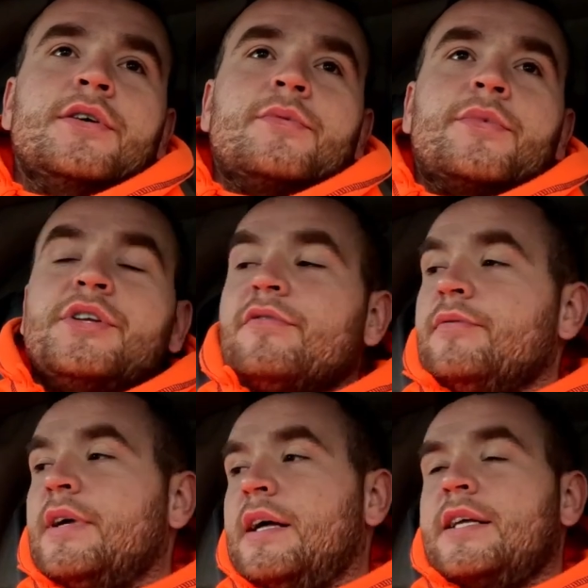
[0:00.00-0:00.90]
when you've,
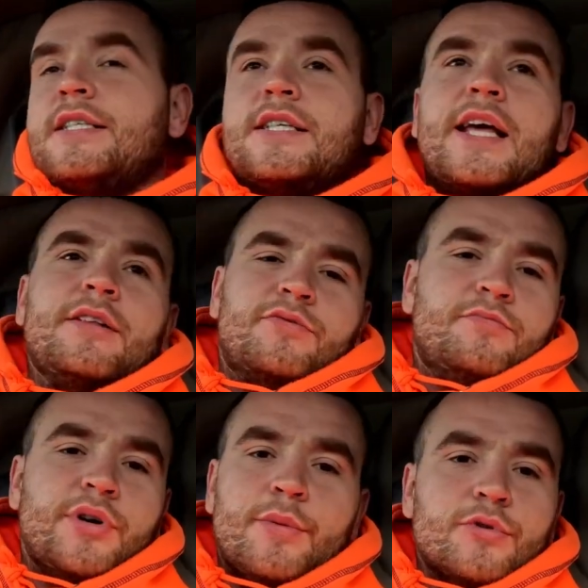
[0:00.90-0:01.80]
like yesterday
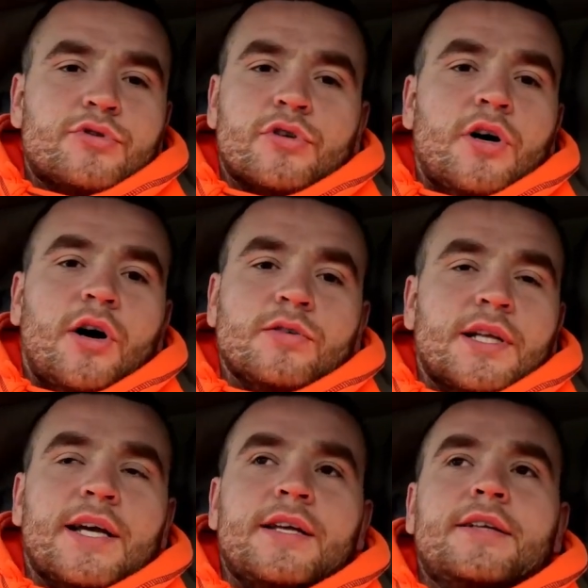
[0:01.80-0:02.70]
pretty much took all
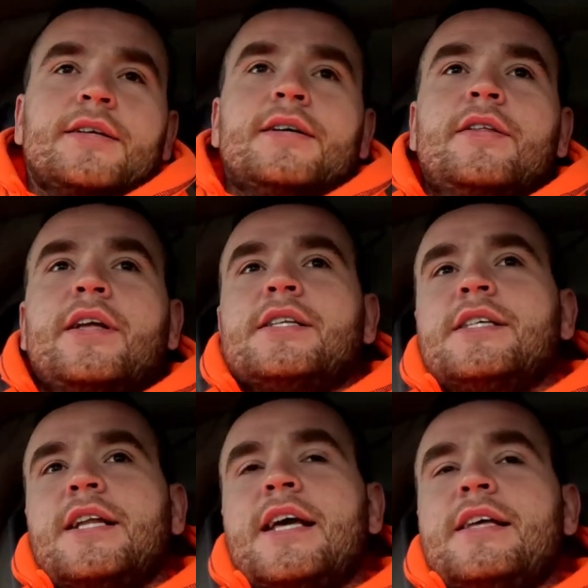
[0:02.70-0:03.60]
day, and then
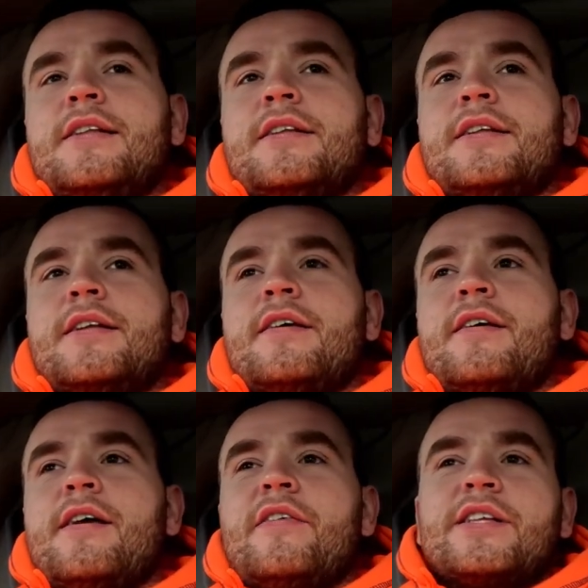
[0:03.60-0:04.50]
today,
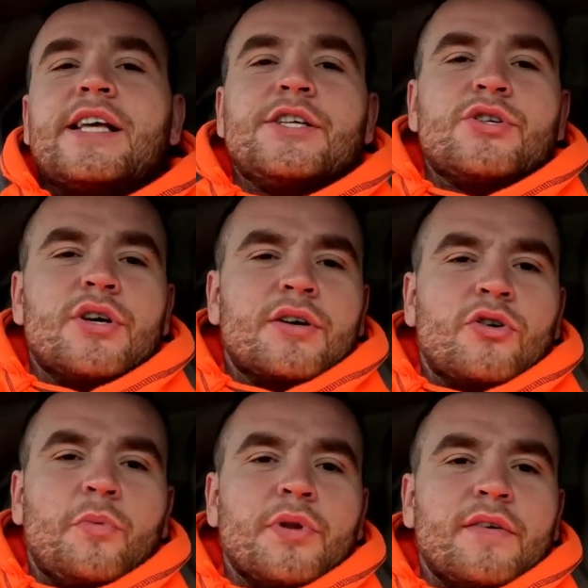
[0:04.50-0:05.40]
if it takes you a
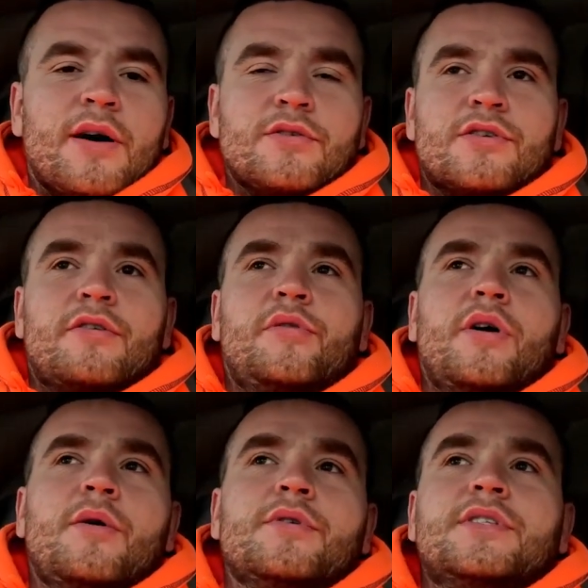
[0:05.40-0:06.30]
couple of hours or a few
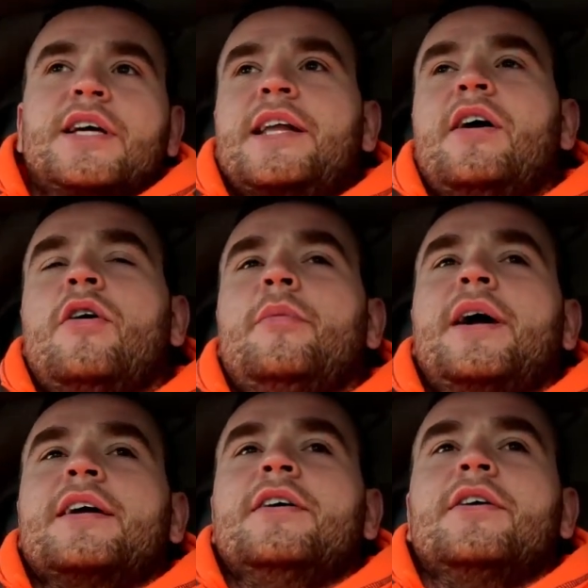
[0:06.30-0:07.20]
hours to get it all
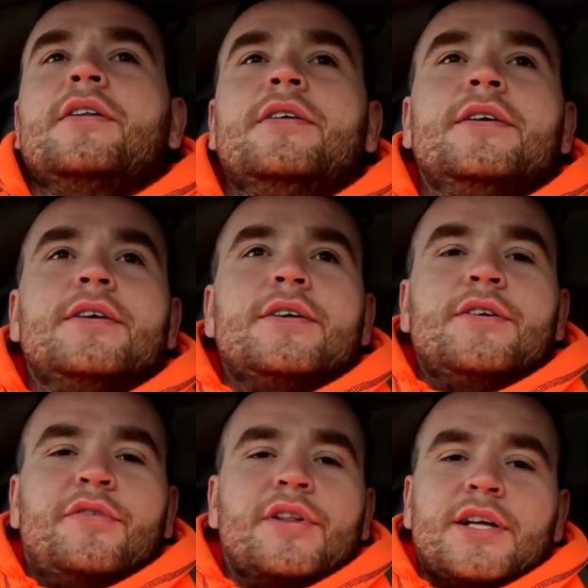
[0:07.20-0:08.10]
bang on,
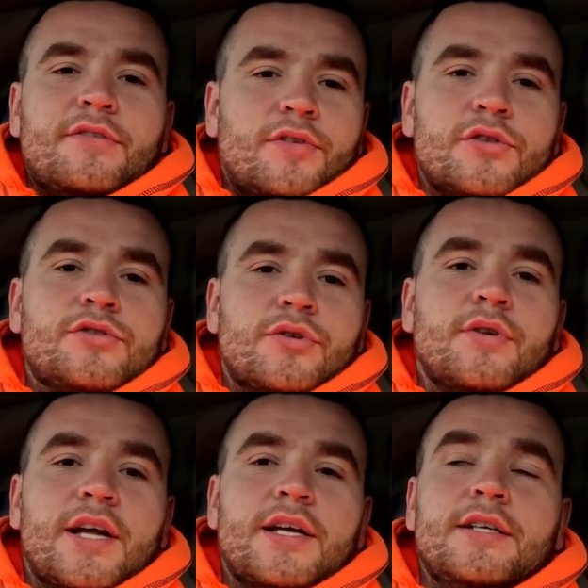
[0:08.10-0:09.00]
you feel like you've lost 2
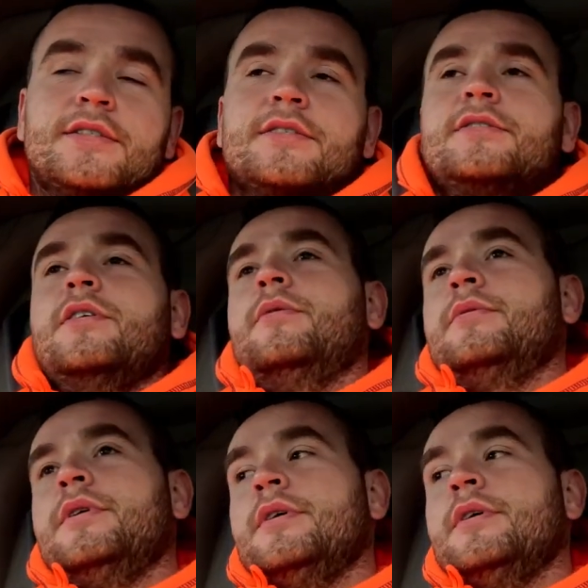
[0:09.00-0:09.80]
days. So